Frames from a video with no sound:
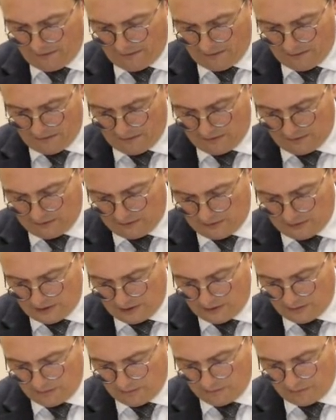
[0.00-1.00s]

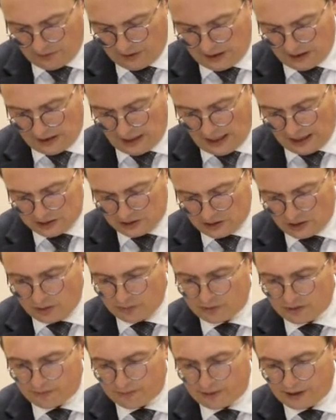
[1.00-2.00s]
But he has a
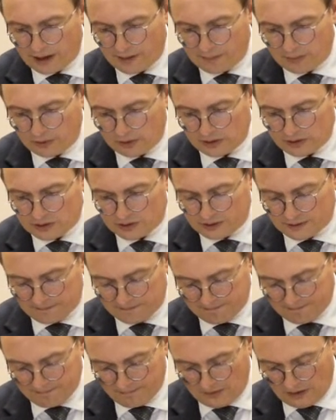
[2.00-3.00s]
number of prayer points,
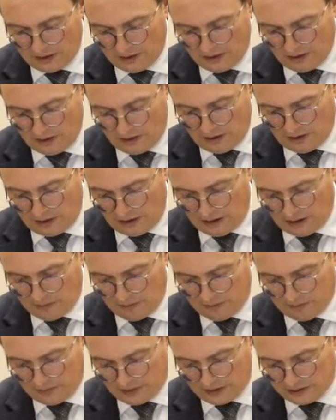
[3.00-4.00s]

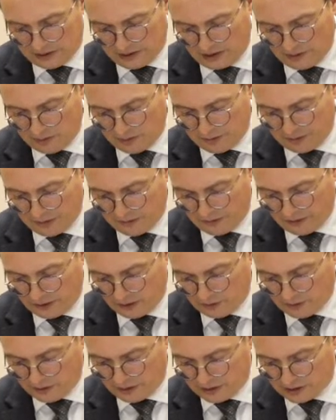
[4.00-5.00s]
that he would be
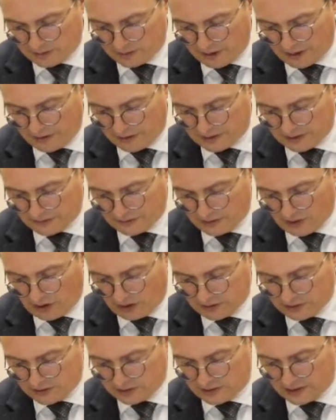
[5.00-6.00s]
filled with the Spirit of
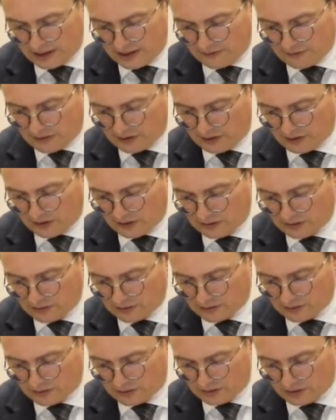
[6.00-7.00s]
God to deliver
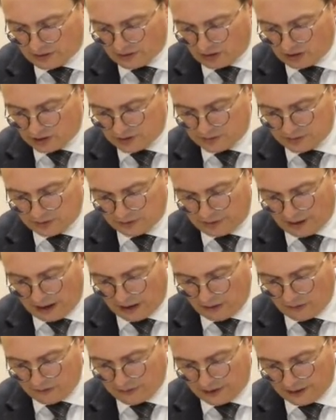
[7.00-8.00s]
the gospel
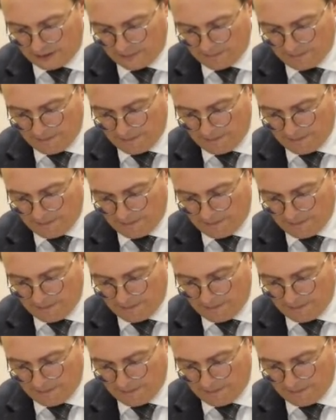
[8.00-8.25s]
powerfully,